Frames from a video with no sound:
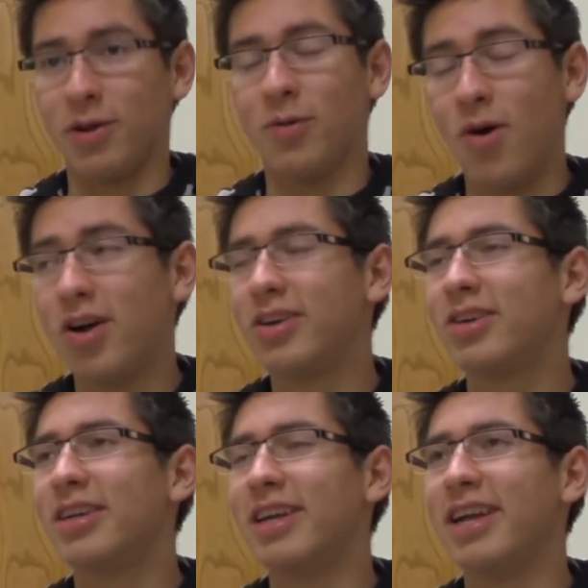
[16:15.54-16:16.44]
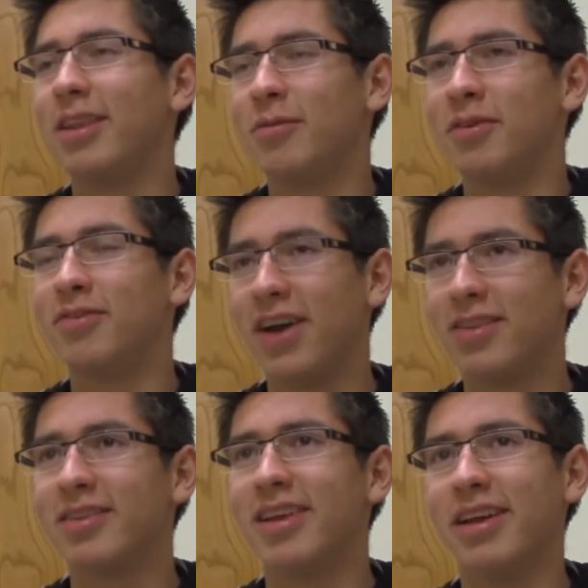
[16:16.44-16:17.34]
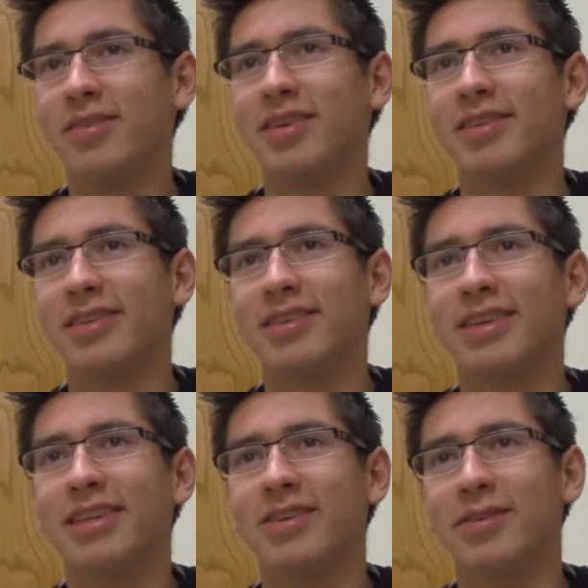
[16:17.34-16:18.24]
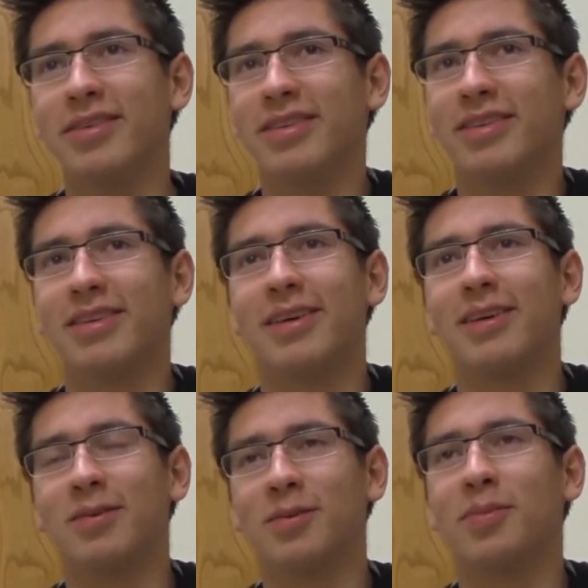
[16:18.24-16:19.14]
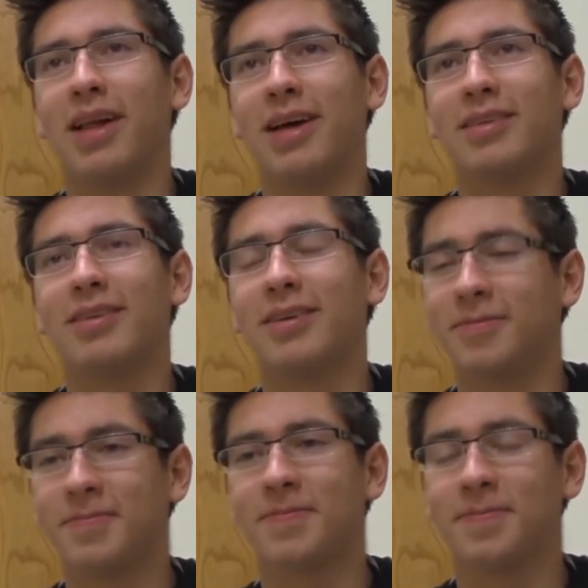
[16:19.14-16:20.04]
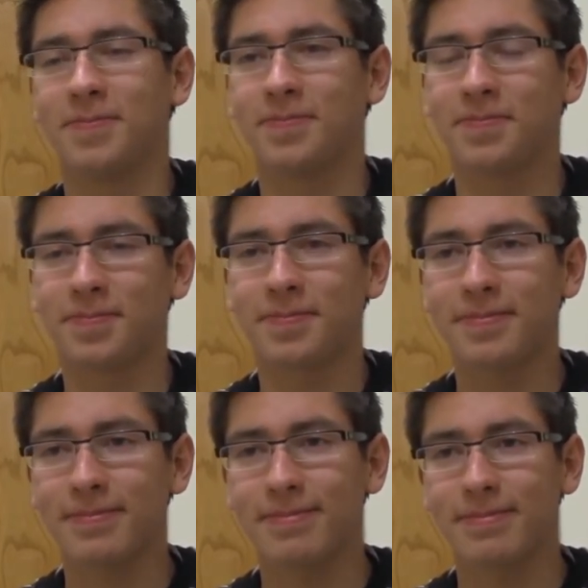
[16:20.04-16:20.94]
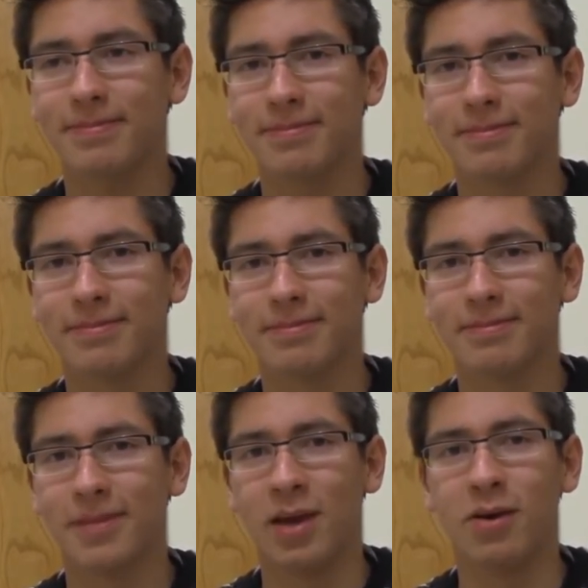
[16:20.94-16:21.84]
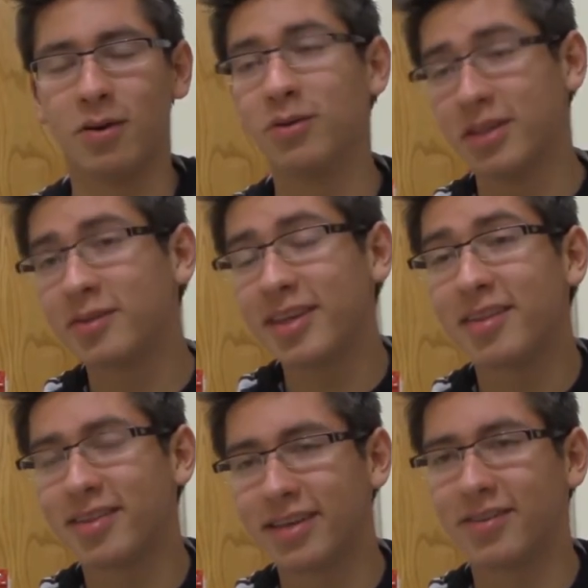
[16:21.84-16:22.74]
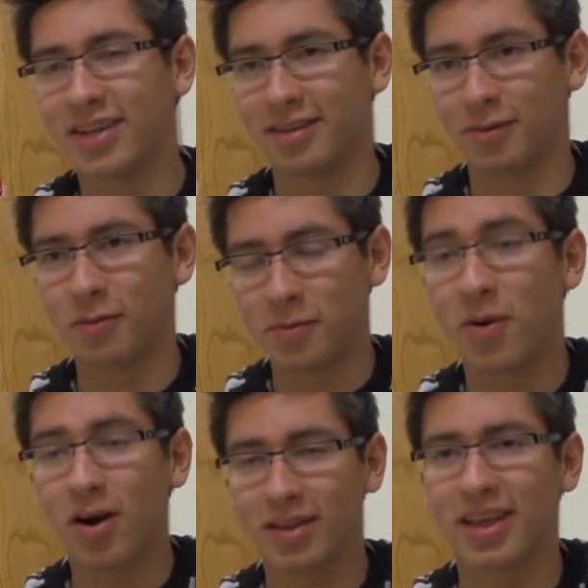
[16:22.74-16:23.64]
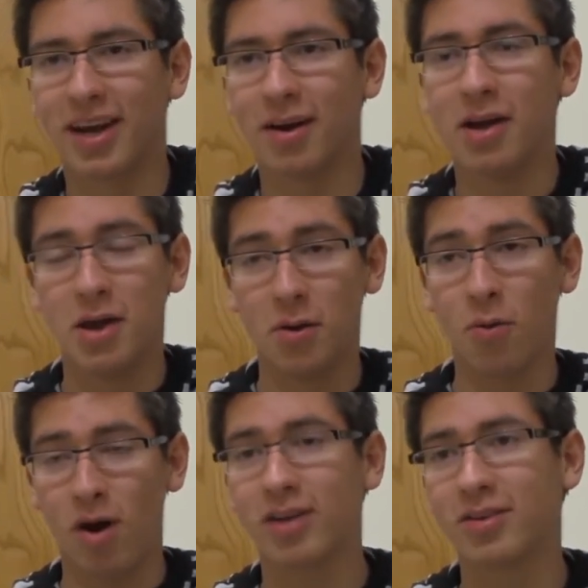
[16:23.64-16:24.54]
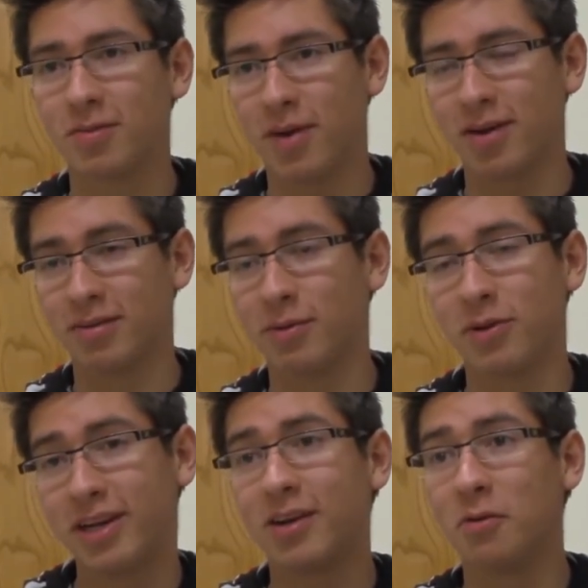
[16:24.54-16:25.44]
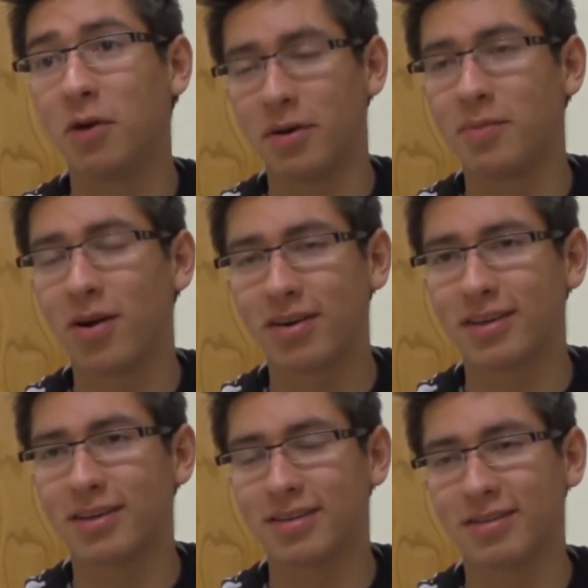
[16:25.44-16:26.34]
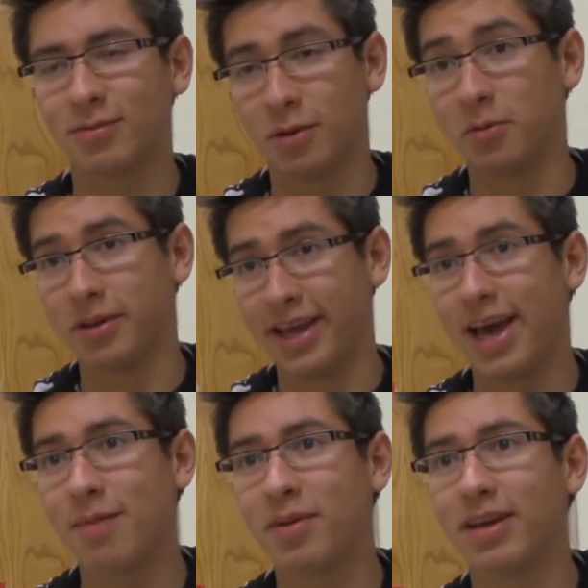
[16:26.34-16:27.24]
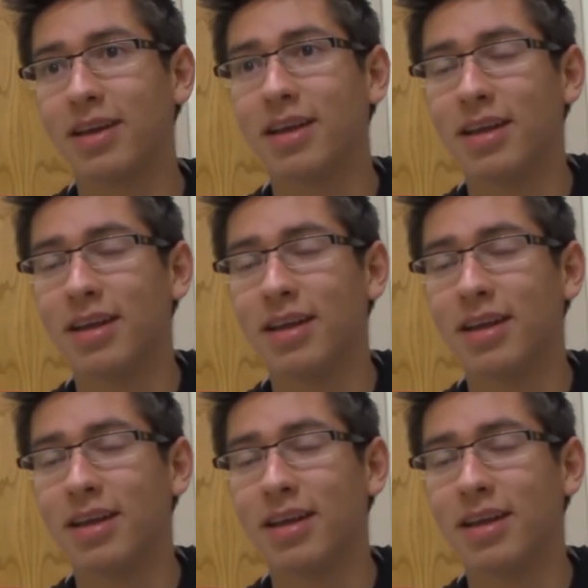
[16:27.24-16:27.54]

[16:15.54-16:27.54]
we wandered, and then we found the town of Estes, and it was just it was a blast. Where was the car? It, it, was, it was in the city of Estes. We parked there, walked to the mountains, but we didn't know where we parked it because we were really happy.